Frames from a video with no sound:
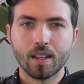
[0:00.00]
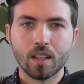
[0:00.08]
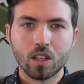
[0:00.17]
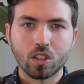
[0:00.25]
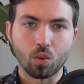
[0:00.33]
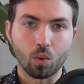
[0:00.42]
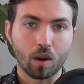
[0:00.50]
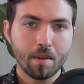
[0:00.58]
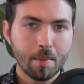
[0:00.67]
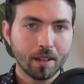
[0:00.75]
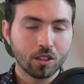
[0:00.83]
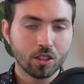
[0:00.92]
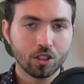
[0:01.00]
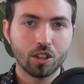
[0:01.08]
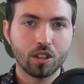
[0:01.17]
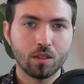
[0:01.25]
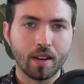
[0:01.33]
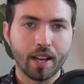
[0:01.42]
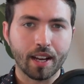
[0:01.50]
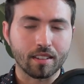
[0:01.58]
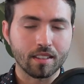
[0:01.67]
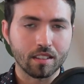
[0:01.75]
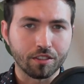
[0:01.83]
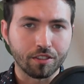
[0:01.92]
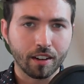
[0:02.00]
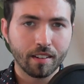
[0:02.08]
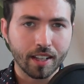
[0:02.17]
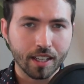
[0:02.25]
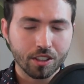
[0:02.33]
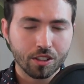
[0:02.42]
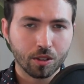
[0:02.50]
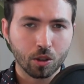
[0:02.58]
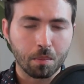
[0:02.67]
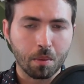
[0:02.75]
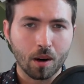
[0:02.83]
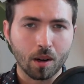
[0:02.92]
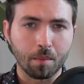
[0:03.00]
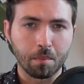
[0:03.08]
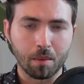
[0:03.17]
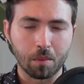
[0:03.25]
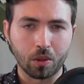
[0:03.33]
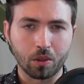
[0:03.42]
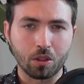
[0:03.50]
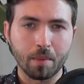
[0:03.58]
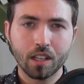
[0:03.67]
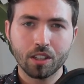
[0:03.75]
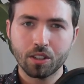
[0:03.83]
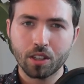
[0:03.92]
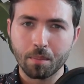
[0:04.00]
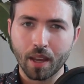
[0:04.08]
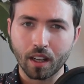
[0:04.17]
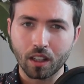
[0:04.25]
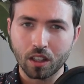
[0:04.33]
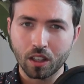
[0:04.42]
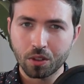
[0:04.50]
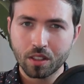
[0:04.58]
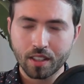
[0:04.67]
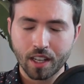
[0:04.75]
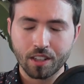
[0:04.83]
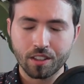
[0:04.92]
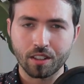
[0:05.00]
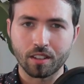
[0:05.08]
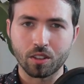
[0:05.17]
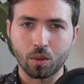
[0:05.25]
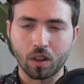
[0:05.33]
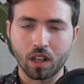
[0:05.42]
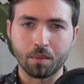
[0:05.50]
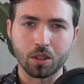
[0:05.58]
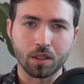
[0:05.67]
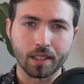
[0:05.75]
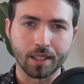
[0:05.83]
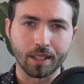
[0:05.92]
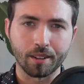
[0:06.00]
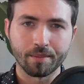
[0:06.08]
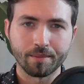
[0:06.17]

So what I'm about to show you next is a very integral part of Bubble, so make sure to pay close attention to what I'm doing here.